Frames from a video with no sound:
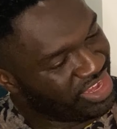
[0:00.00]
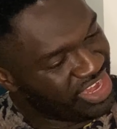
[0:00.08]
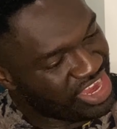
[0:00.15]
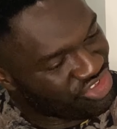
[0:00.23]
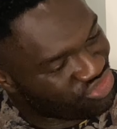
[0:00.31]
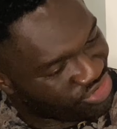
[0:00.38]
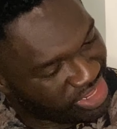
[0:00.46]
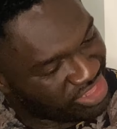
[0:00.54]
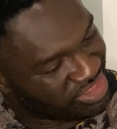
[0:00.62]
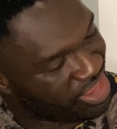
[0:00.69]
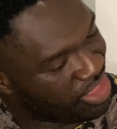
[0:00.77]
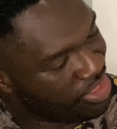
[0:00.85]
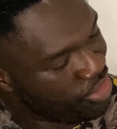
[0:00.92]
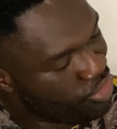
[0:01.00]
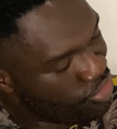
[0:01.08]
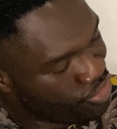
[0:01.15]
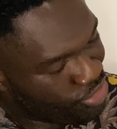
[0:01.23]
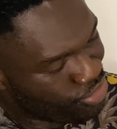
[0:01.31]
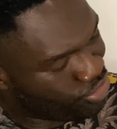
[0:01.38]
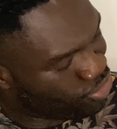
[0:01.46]
Literally, it's like
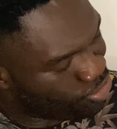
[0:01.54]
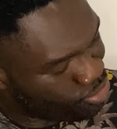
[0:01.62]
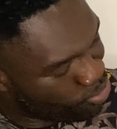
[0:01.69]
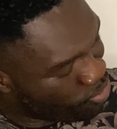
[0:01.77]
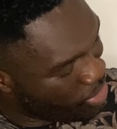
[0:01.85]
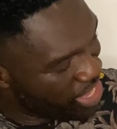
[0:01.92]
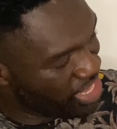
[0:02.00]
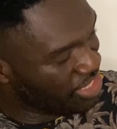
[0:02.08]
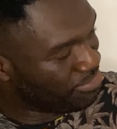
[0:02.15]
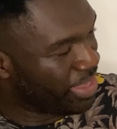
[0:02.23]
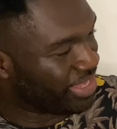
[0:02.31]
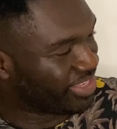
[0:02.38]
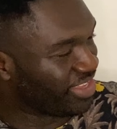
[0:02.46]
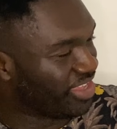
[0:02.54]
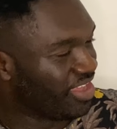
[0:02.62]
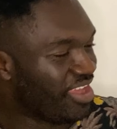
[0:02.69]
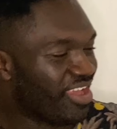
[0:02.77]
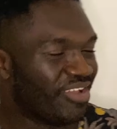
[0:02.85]
a suede magnet,